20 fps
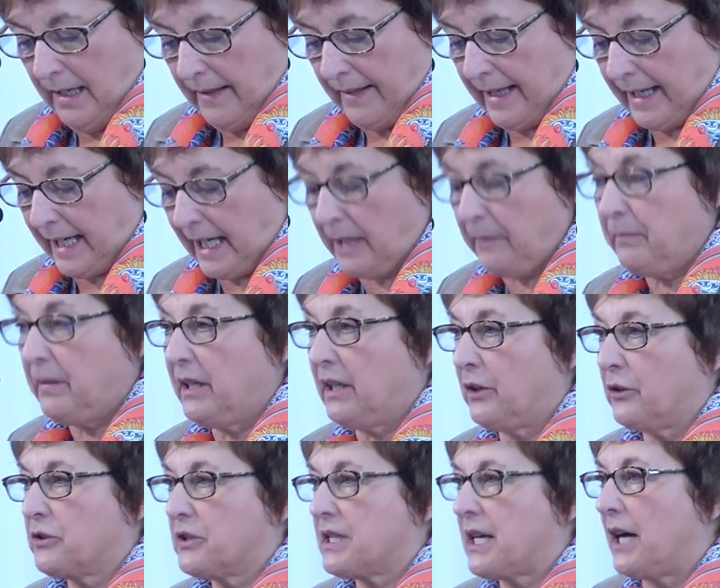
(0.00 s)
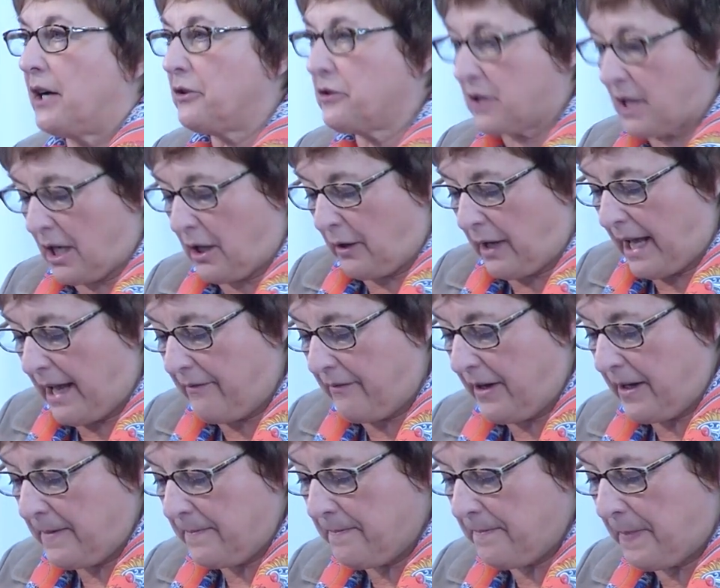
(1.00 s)
There can be no doubt,
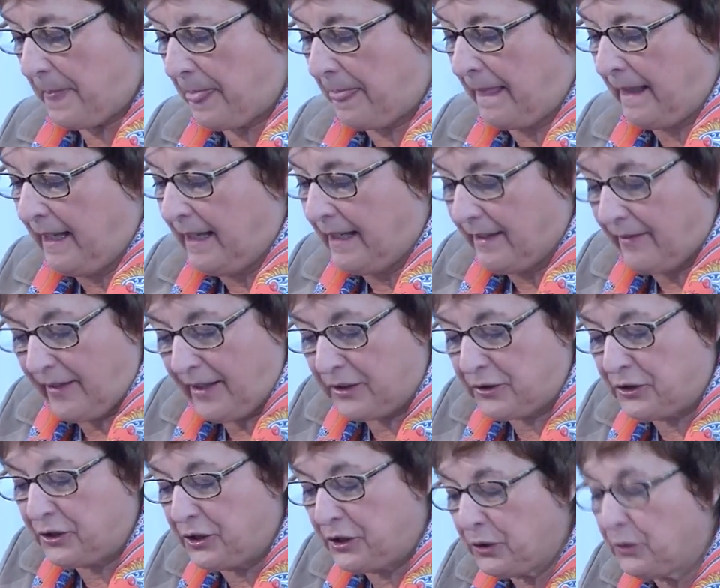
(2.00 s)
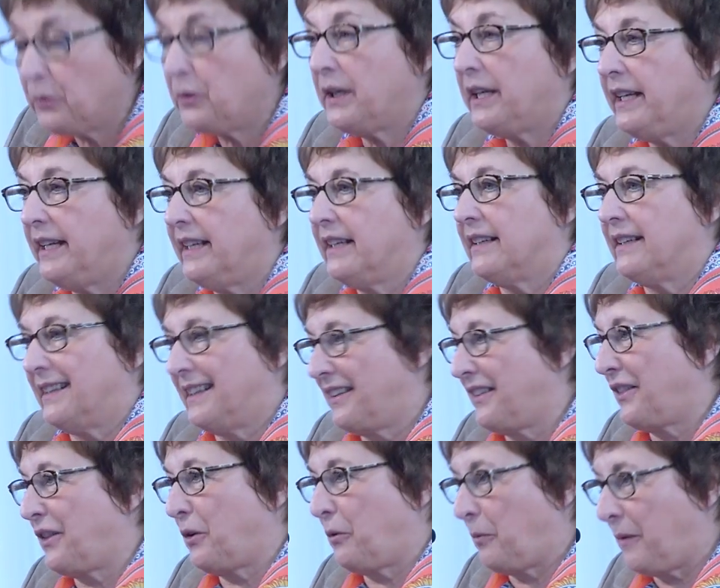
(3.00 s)
however, that you here
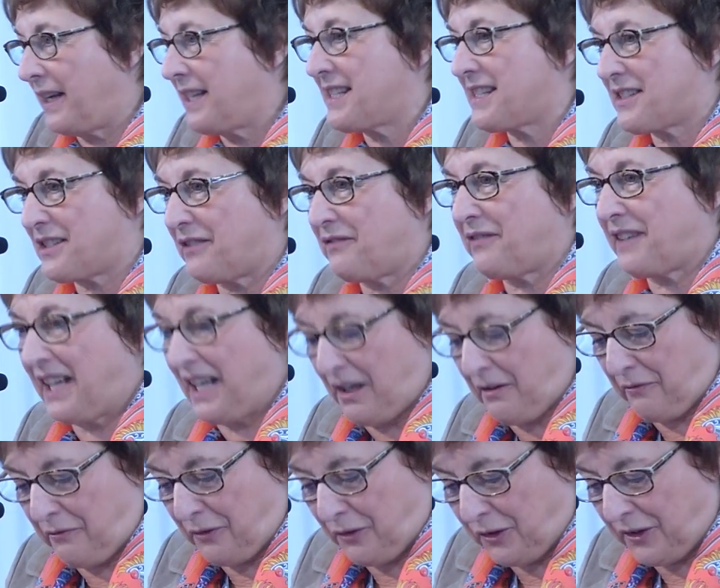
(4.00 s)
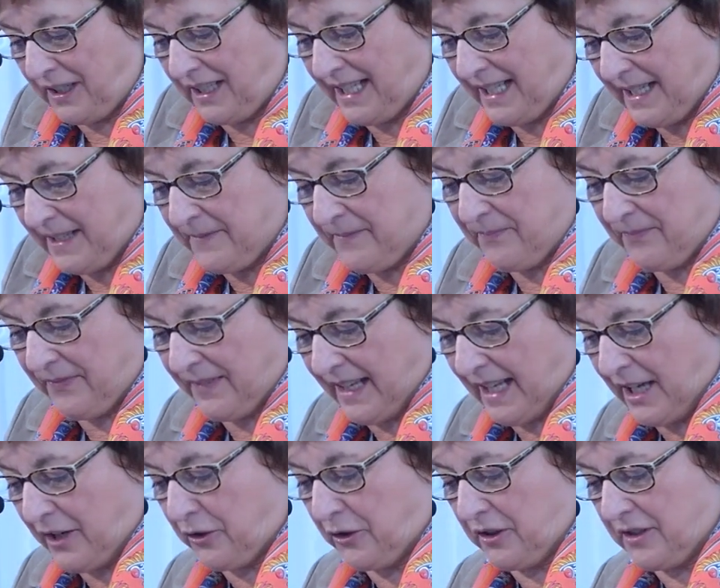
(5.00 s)
in the west of California
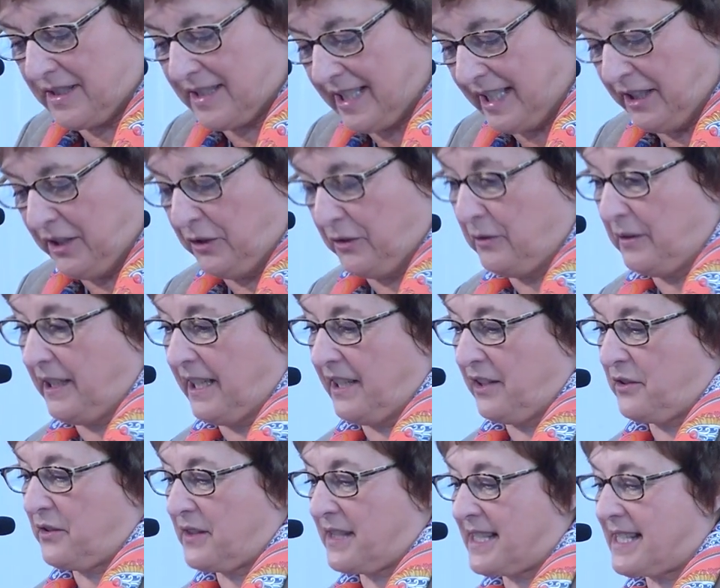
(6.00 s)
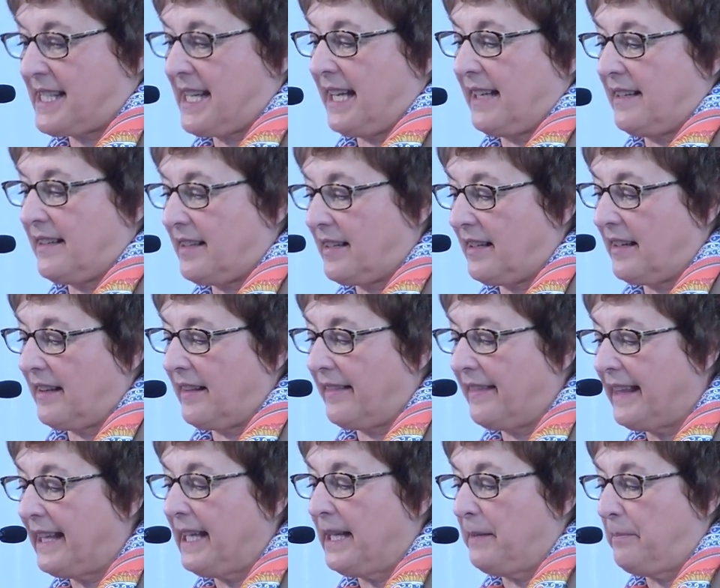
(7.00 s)
are continuing to set
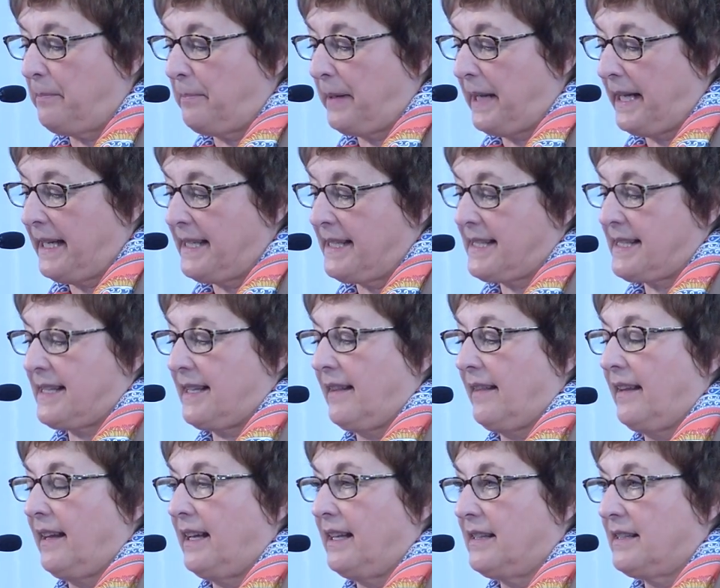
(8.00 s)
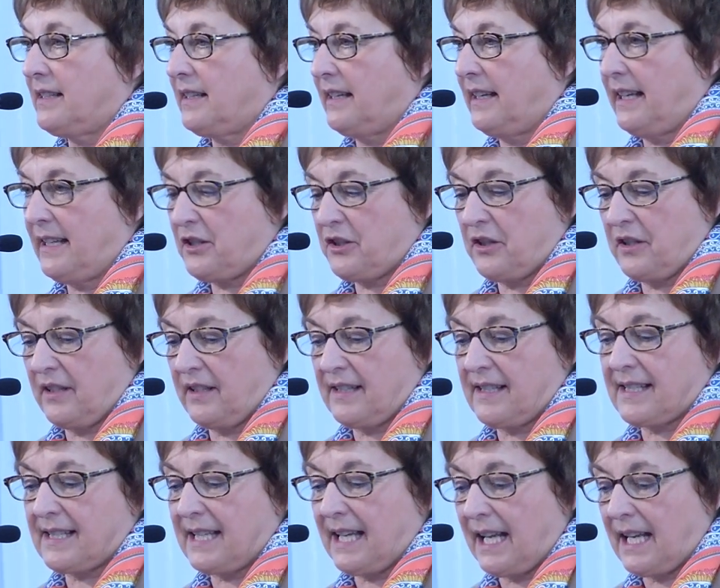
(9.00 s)
the pace in the international
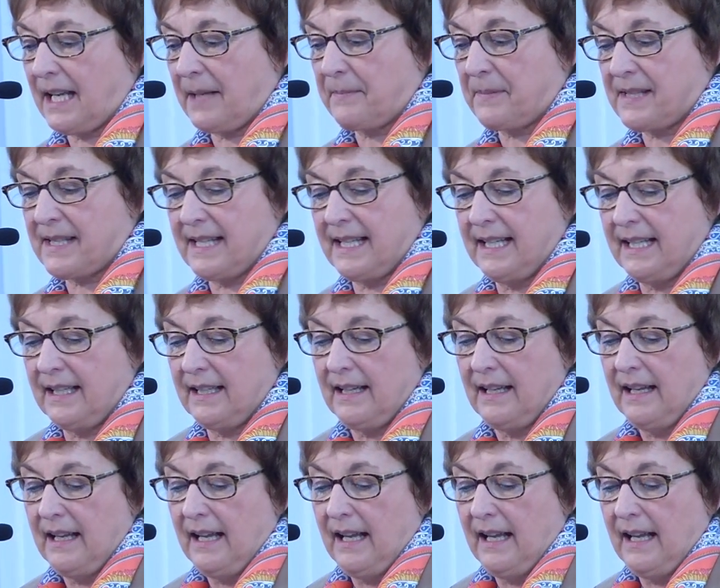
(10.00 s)
startup scene